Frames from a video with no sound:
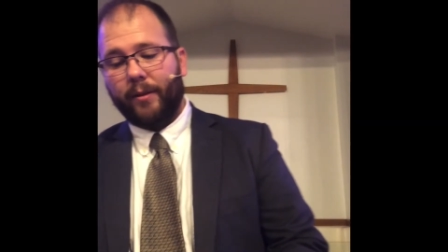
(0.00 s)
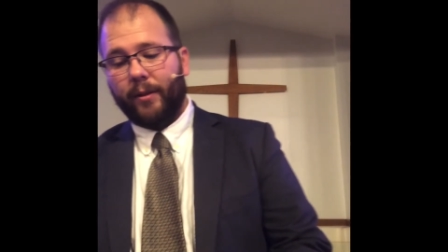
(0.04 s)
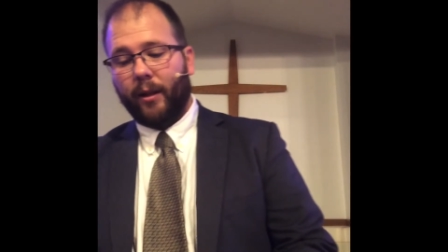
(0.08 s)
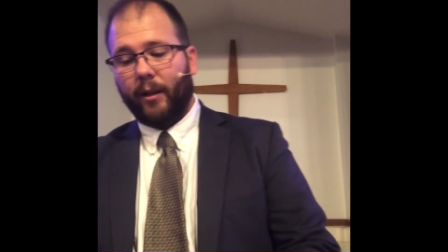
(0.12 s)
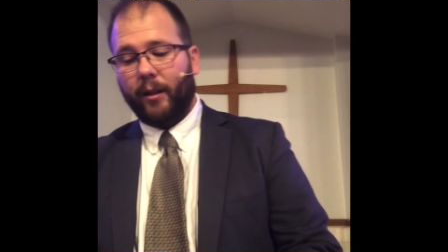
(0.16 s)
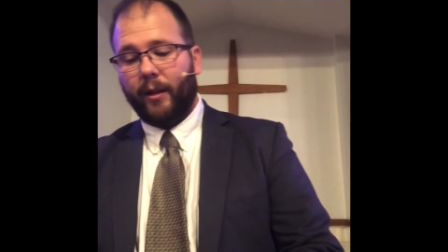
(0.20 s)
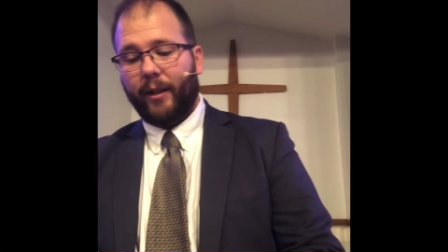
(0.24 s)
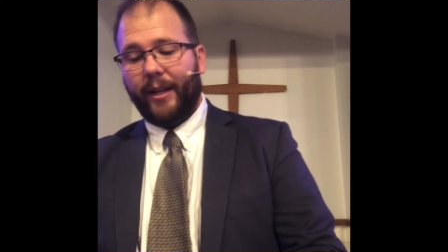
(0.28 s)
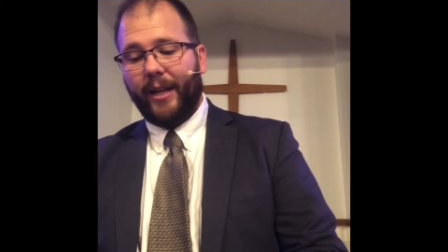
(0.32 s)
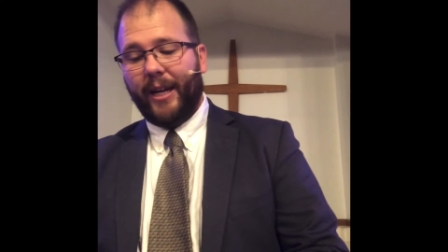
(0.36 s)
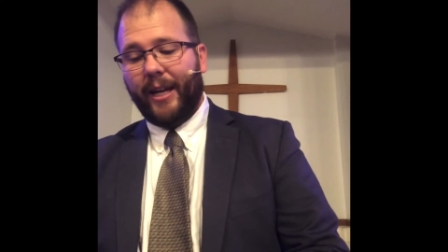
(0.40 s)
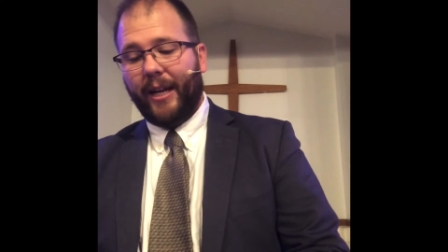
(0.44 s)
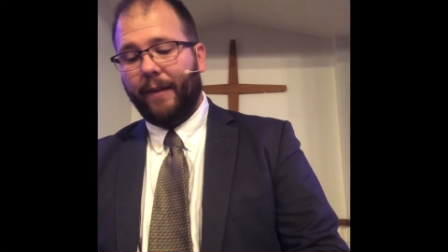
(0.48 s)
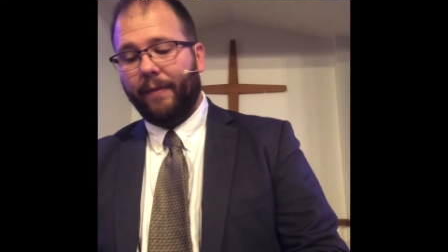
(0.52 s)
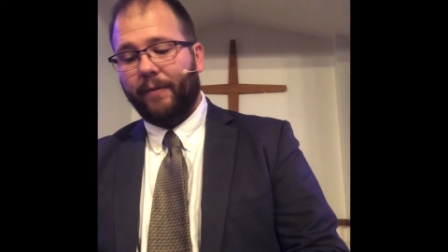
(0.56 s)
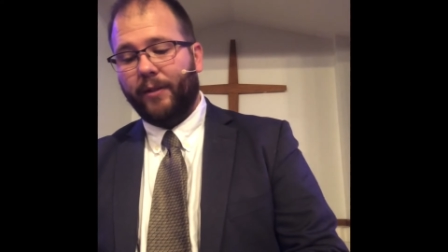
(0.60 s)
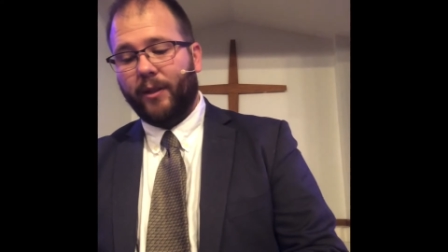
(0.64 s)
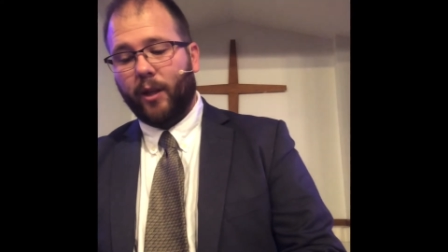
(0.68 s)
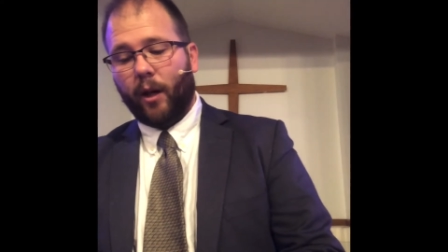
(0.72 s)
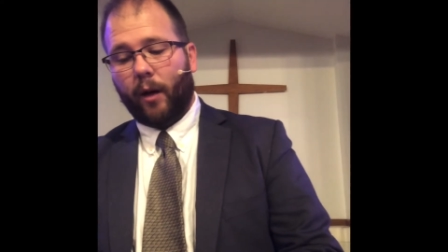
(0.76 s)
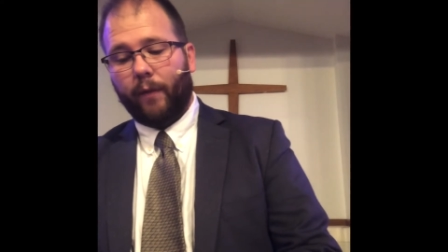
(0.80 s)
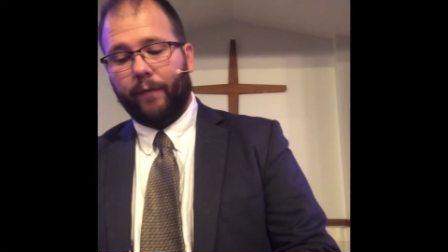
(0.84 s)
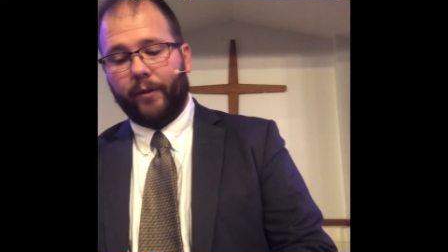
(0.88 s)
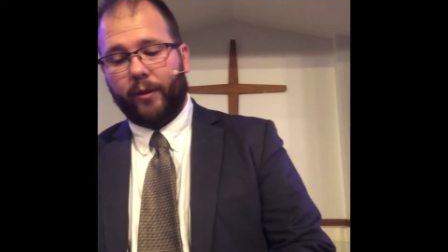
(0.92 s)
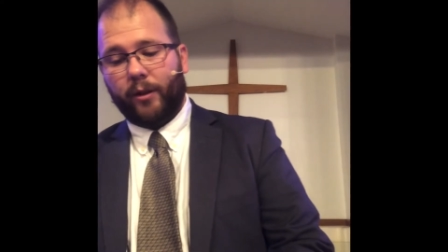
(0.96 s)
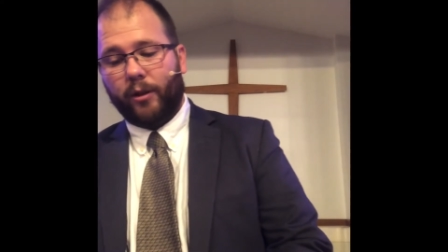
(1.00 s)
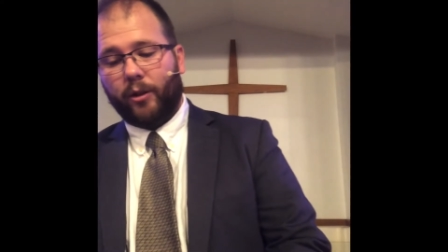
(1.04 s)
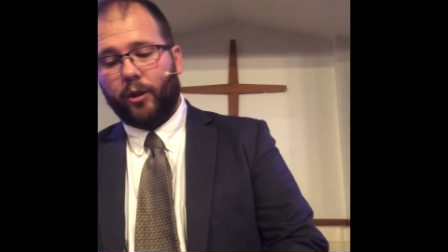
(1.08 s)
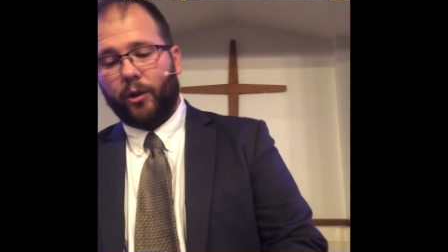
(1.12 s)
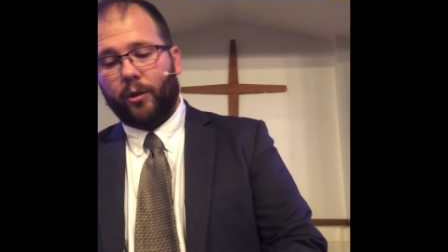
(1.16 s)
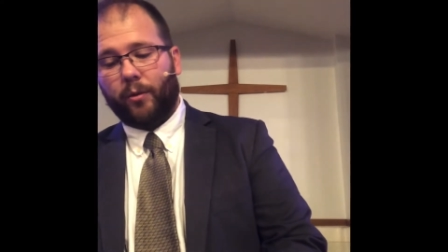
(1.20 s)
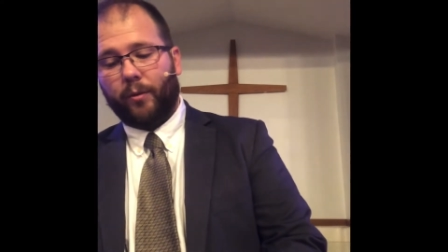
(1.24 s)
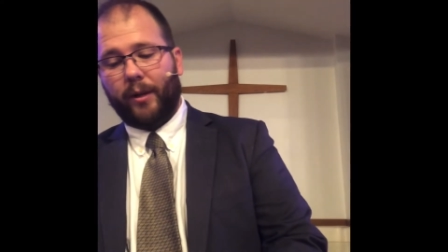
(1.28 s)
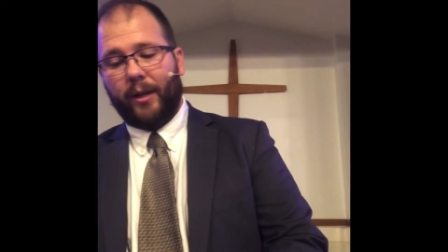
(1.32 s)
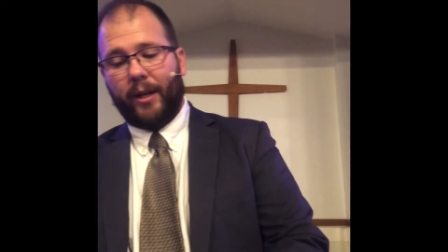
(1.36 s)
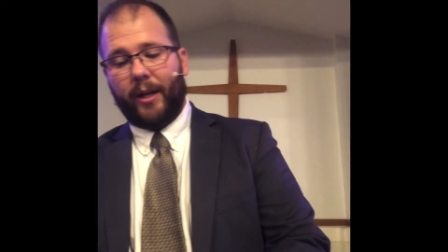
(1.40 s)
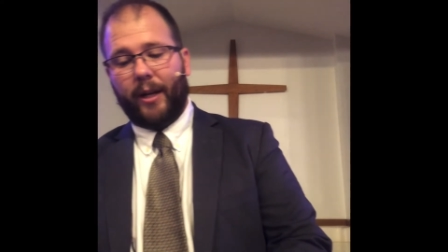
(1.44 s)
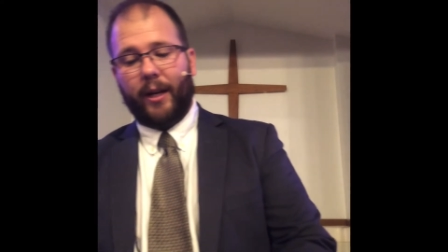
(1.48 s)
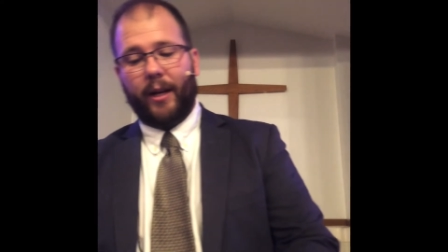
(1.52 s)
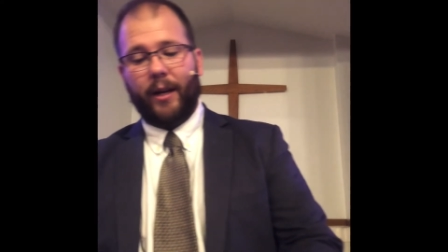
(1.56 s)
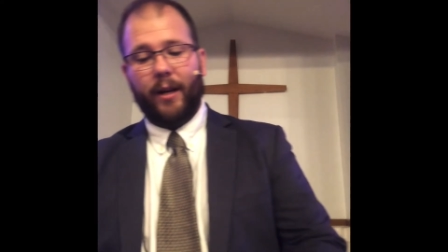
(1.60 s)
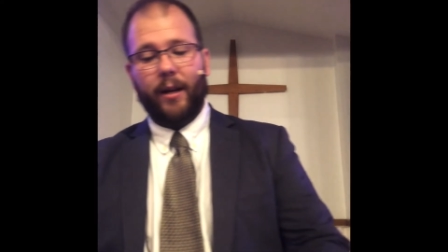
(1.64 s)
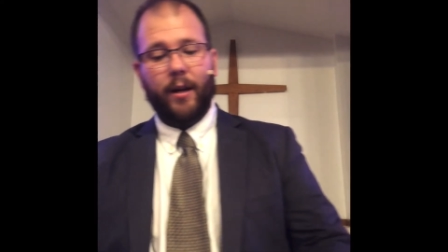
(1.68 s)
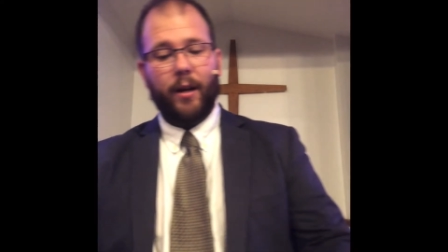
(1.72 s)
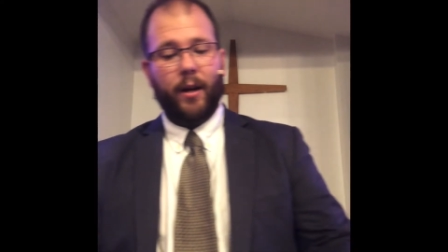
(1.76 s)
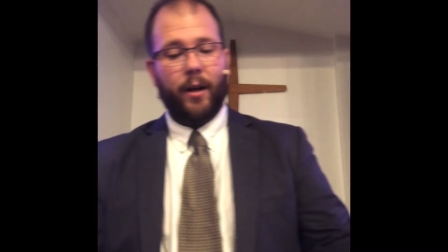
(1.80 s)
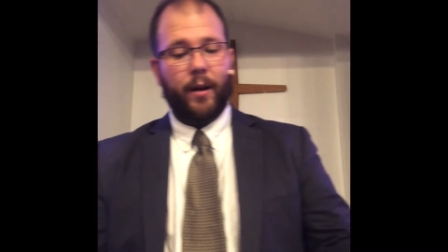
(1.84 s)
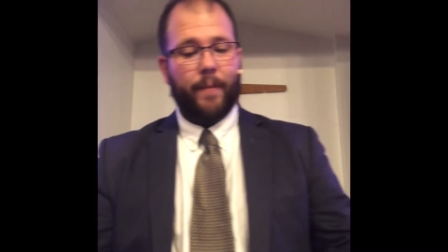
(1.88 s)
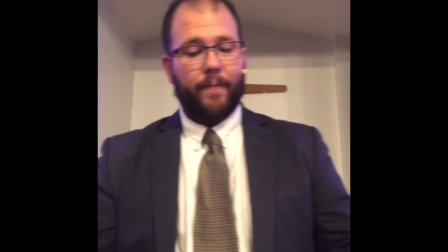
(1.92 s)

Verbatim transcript: The leaves of the tree